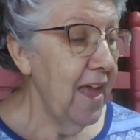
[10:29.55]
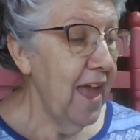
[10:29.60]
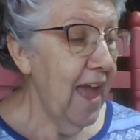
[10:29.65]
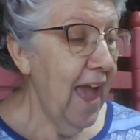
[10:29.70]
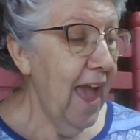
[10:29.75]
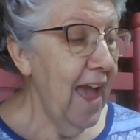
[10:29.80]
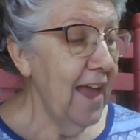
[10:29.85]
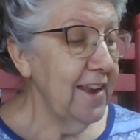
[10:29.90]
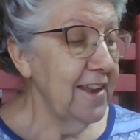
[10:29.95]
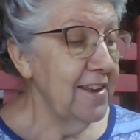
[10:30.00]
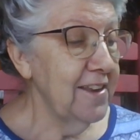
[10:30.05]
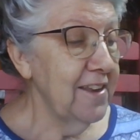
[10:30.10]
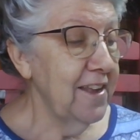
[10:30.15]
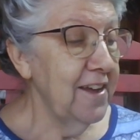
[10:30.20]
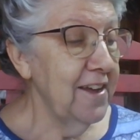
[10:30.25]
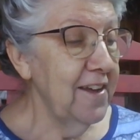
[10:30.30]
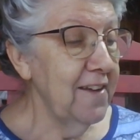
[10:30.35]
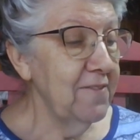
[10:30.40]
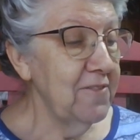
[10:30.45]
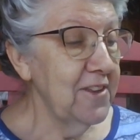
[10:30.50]
Alan
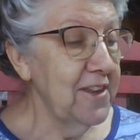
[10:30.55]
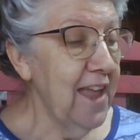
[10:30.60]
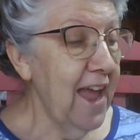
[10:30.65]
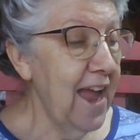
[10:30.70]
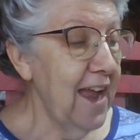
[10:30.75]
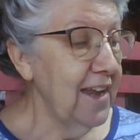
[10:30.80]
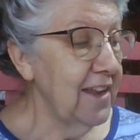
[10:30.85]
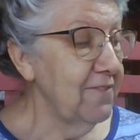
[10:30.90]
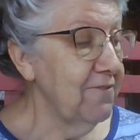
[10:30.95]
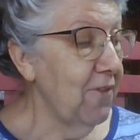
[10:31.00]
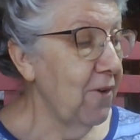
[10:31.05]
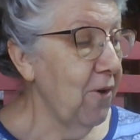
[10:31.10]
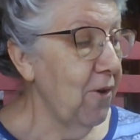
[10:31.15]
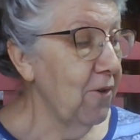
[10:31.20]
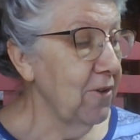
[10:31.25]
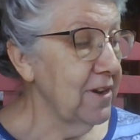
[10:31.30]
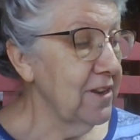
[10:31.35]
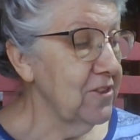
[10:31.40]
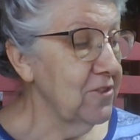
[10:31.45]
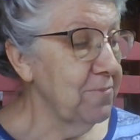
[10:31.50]
loved the tiny
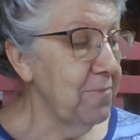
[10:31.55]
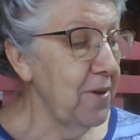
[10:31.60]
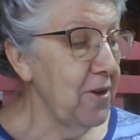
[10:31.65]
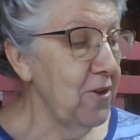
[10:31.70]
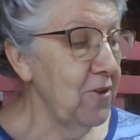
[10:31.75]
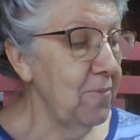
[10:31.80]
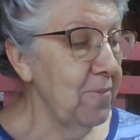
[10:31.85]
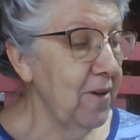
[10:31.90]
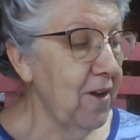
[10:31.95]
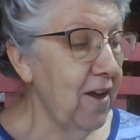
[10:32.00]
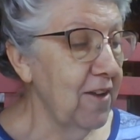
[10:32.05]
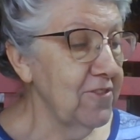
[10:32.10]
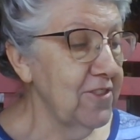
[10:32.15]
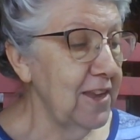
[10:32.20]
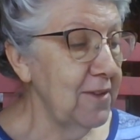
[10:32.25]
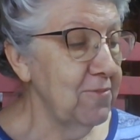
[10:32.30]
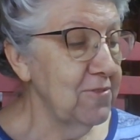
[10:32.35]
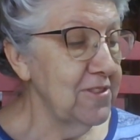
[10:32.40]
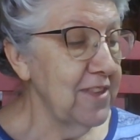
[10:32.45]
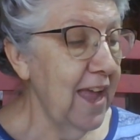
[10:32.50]
fork and spoon because
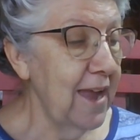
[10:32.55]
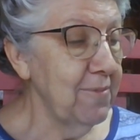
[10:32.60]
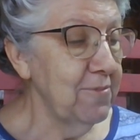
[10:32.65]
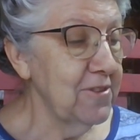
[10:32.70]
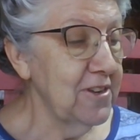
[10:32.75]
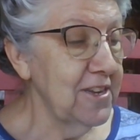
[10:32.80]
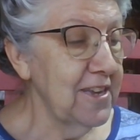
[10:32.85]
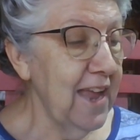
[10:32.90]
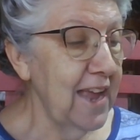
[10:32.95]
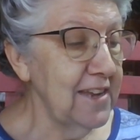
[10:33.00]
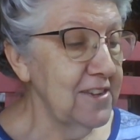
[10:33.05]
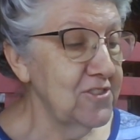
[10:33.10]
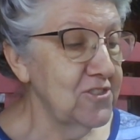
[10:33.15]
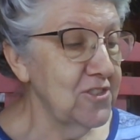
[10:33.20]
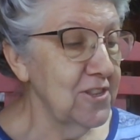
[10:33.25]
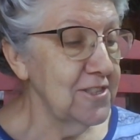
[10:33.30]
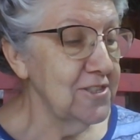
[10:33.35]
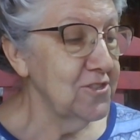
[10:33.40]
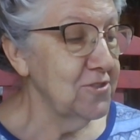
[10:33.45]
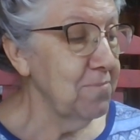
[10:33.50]
he was able to take
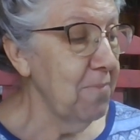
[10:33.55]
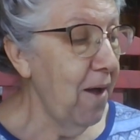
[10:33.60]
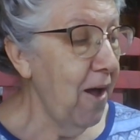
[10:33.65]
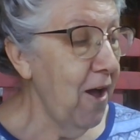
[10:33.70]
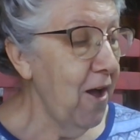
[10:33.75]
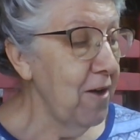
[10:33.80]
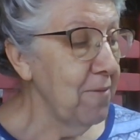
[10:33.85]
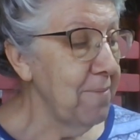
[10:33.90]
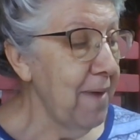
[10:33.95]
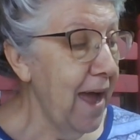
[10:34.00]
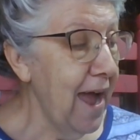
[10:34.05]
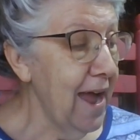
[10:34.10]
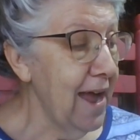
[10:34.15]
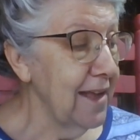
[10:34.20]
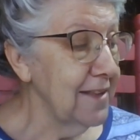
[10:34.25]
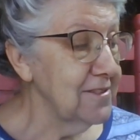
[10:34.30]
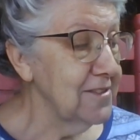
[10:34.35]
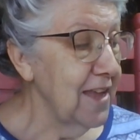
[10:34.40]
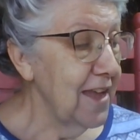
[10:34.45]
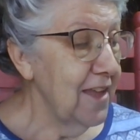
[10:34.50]
such small
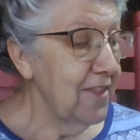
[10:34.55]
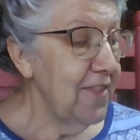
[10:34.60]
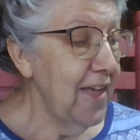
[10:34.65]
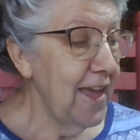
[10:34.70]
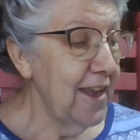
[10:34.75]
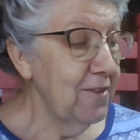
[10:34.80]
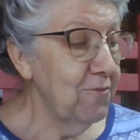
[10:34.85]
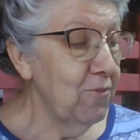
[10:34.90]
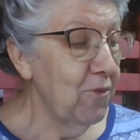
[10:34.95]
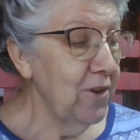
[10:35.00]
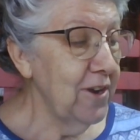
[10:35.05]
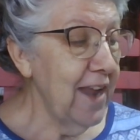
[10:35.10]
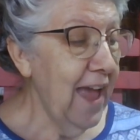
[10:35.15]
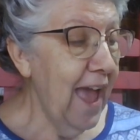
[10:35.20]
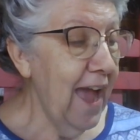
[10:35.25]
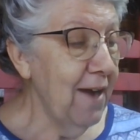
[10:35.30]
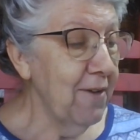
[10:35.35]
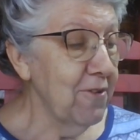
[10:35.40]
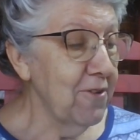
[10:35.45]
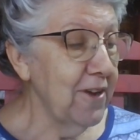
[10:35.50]
bites that in 1
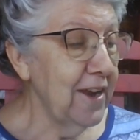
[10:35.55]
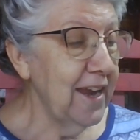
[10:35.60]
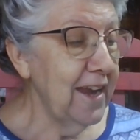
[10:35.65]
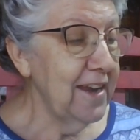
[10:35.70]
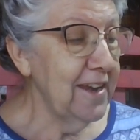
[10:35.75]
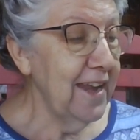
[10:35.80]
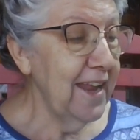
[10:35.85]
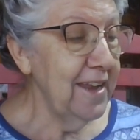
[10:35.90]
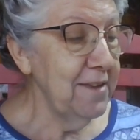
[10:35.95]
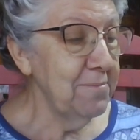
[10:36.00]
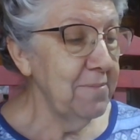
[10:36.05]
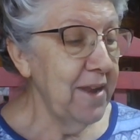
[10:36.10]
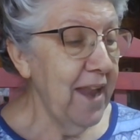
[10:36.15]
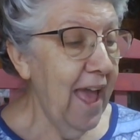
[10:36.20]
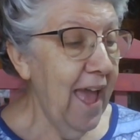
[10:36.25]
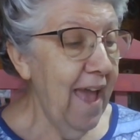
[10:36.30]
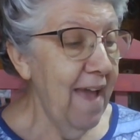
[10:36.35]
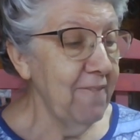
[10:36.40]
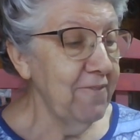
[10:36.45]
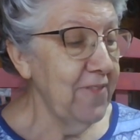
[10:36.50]
hour he had eaten but
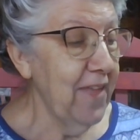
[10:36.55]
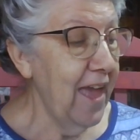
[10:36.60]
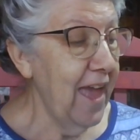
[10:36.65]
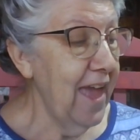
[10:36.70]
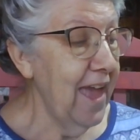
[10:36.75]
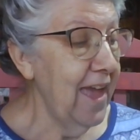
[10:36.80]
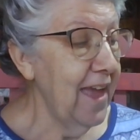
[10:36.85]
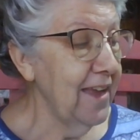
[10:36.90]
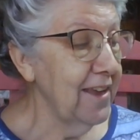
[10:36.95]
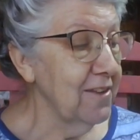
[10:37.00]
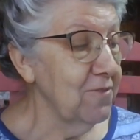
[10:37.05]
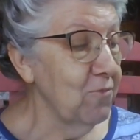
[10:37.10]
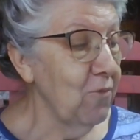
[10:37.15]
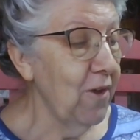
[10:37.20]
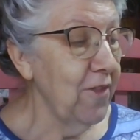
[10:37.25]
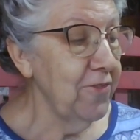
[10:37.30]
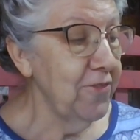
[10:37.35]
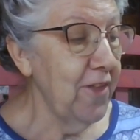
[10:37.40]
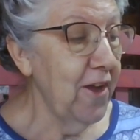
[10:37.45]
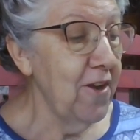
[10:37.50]
half the egg and
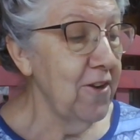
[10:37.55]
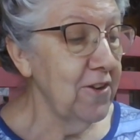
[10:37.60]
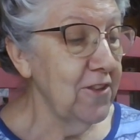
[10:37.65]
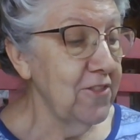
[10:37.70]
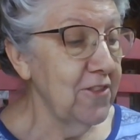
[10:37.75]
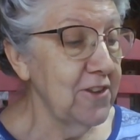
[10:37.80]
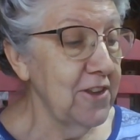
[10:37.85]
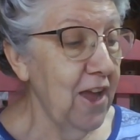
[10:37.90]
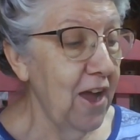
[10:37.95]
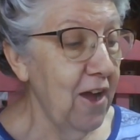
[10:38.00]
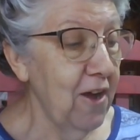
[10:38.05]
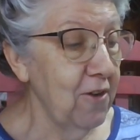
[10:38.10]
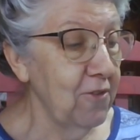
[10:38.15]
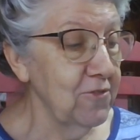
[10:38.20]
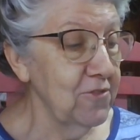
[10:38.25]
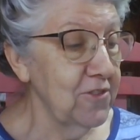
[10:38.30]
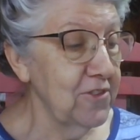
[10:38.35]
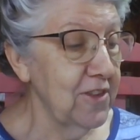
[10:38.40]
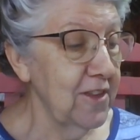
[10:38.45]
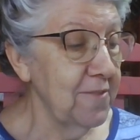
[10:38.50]
1/3 of the
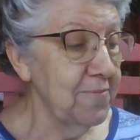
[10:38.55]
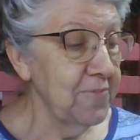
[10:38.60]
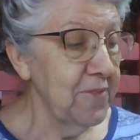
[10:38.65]
toast.